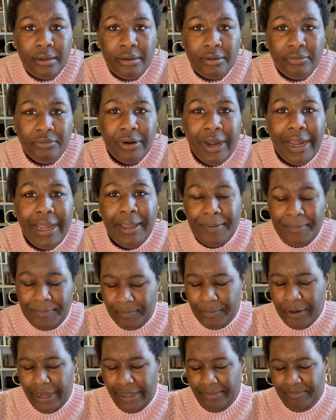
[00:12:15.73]
Right.
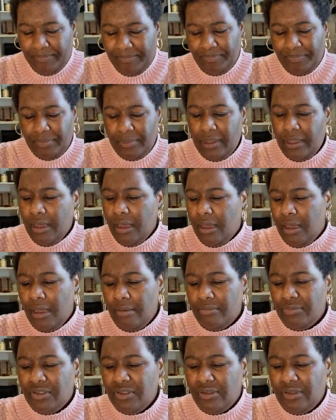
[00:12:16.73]

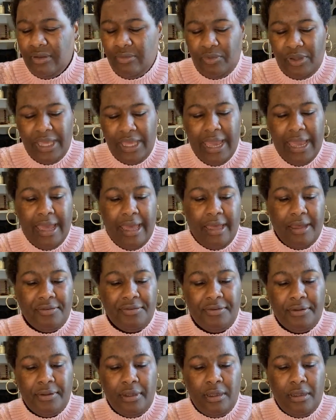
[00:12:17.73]
So then we have
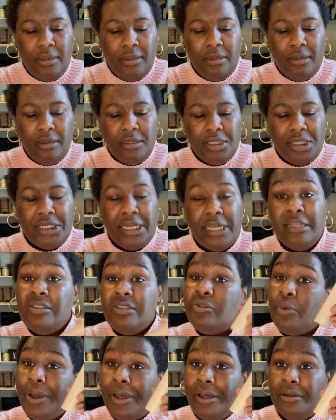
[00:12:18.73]
shade
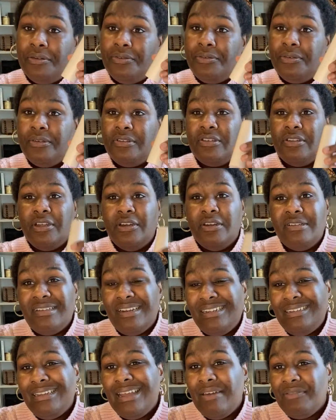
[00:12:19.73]
12. So there is an
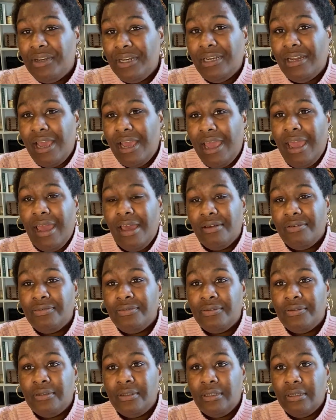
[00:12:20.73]

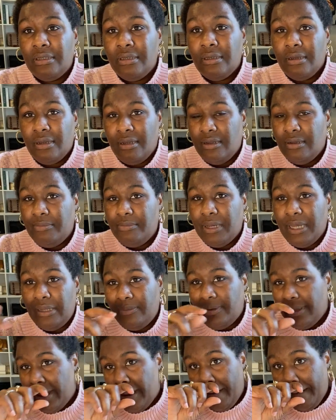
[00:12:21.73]
11.5, by the
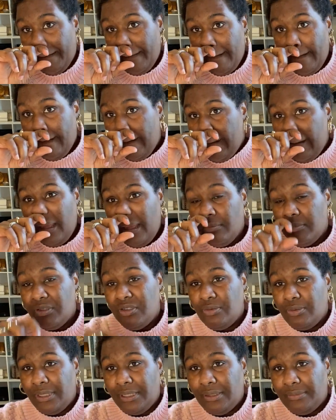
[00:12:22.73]
way, in
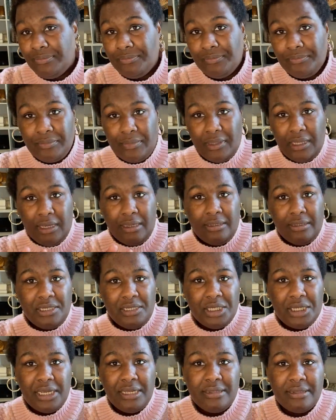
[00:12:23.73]
between these
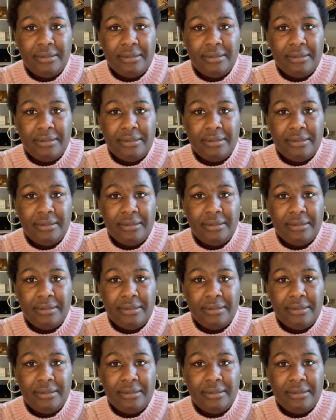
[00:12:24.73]
shades.